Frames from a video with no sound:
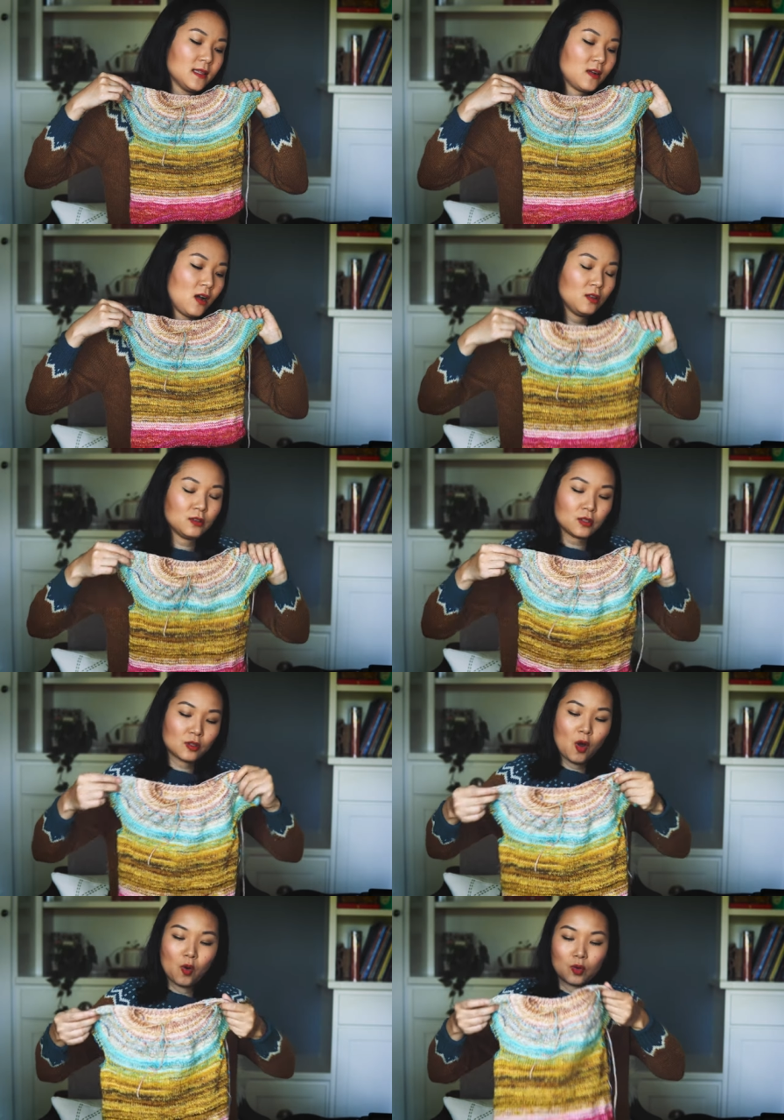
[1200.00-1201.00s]
The colors are
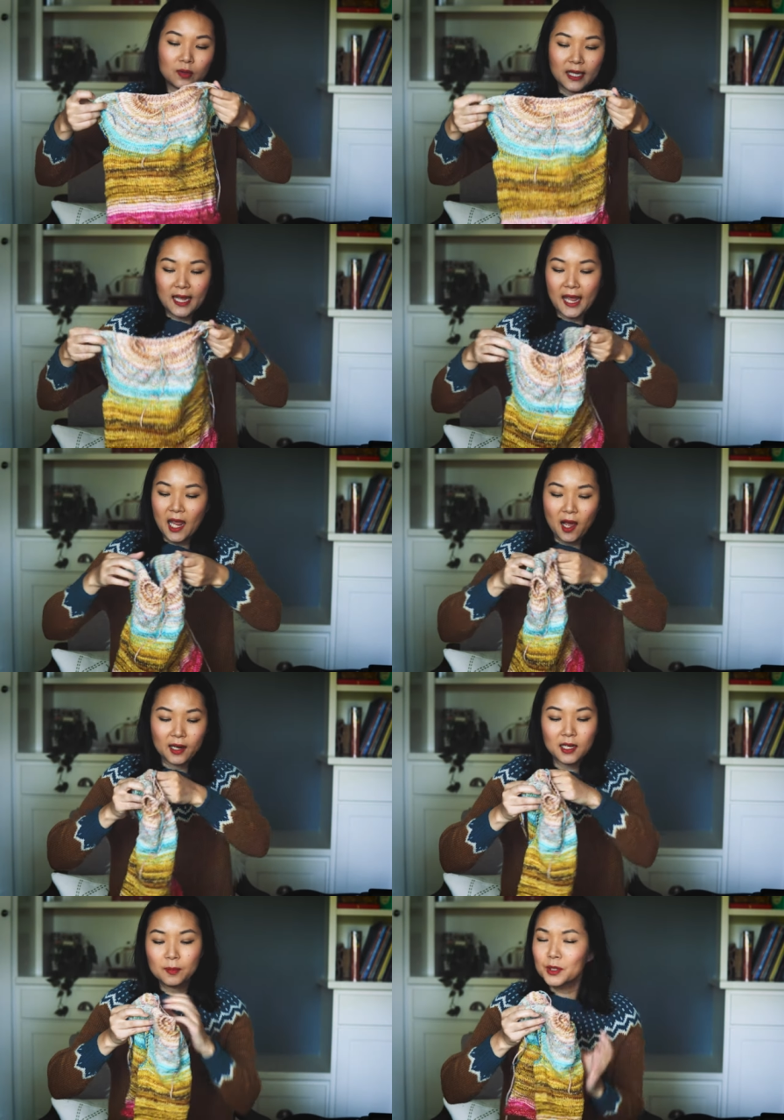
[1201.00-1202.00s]
totally
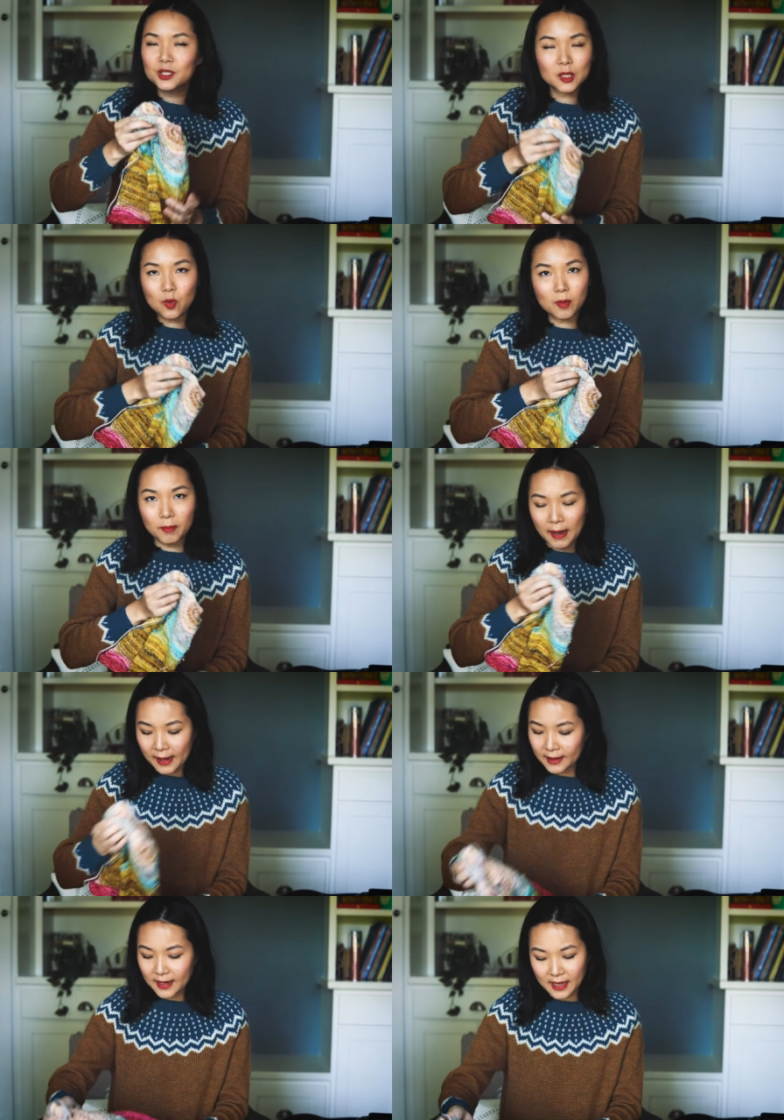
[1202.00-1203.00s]
chaotic, but she won't
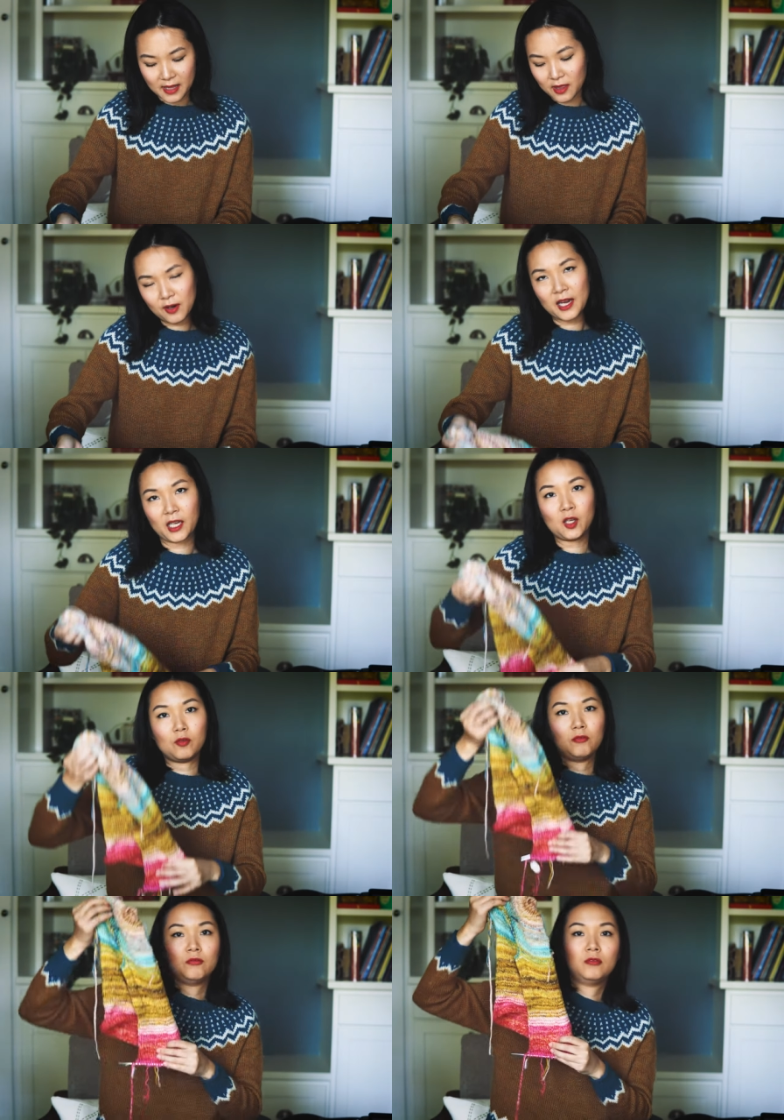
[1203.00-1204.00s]
mind and I think they're kind of
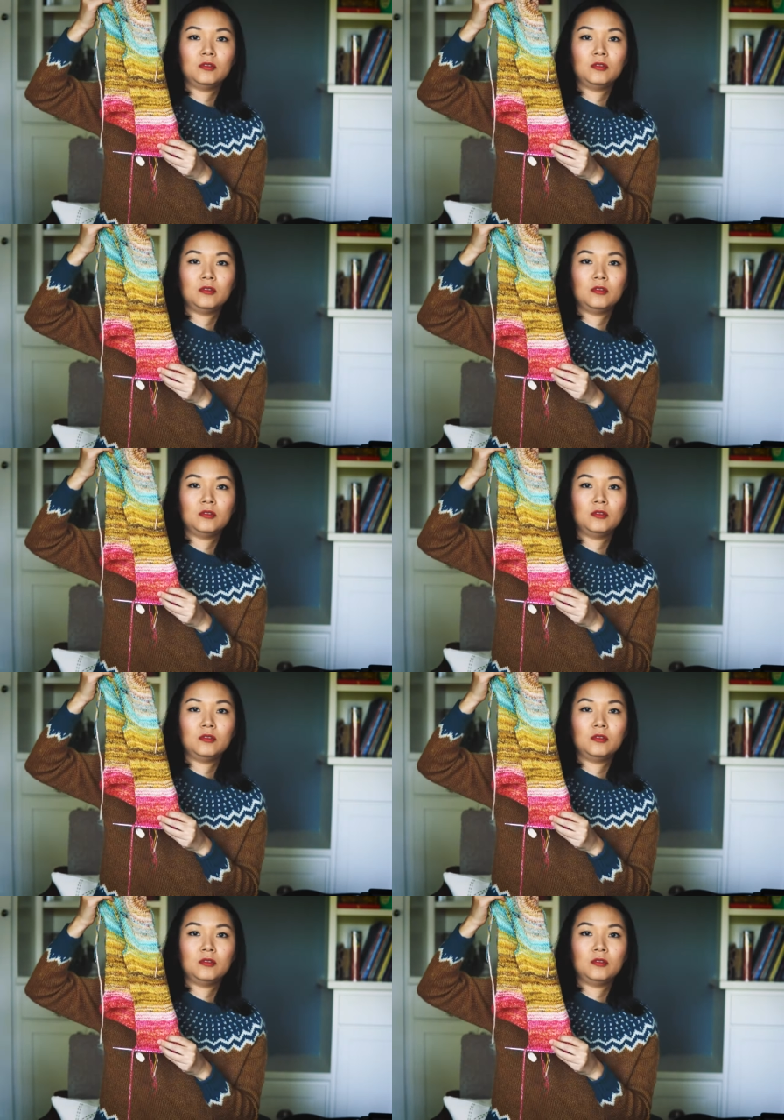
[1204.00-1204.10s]
cute.